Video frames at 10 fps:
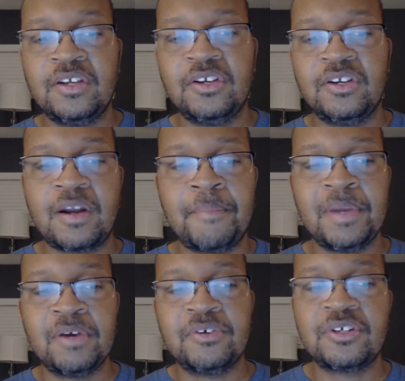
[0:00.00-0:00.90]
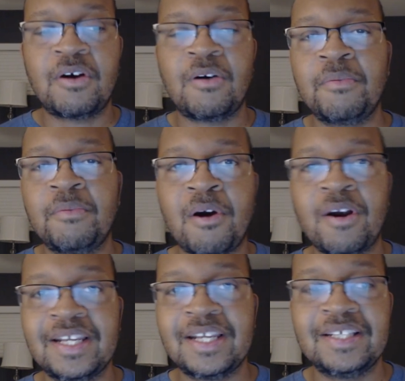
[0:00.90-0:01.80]
you're going to build your own
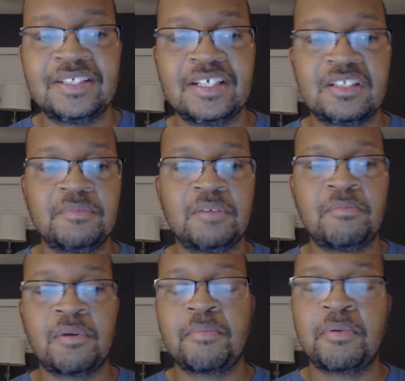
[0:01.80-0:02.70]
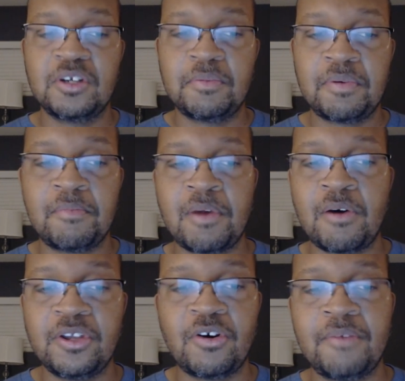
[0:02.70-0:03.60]
marketing system to
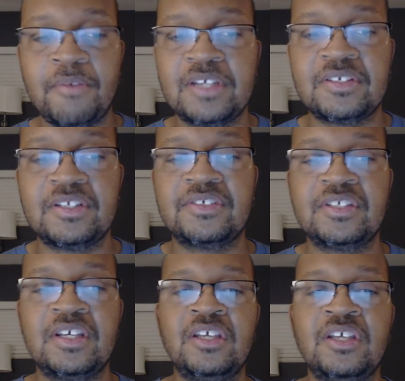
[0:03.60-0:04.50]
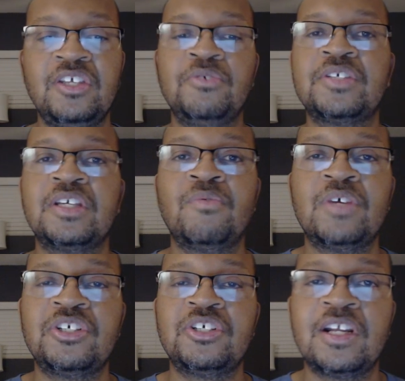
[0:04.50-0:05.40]
promote your business using
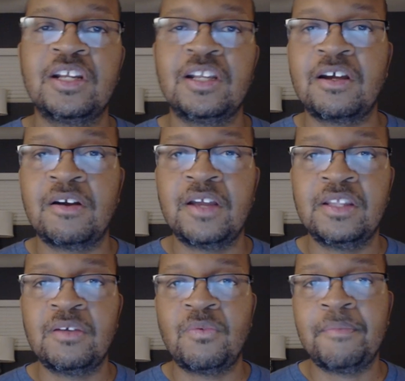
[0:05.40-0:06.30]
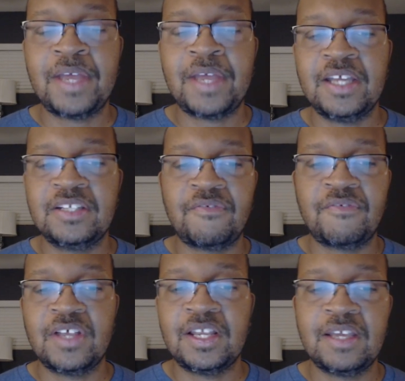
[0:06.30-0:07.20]
what you're going to learn in the one-page
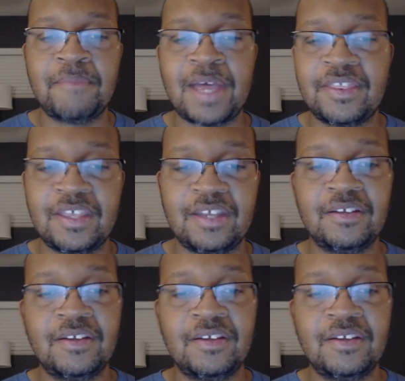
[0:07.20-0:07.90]
affiliate method.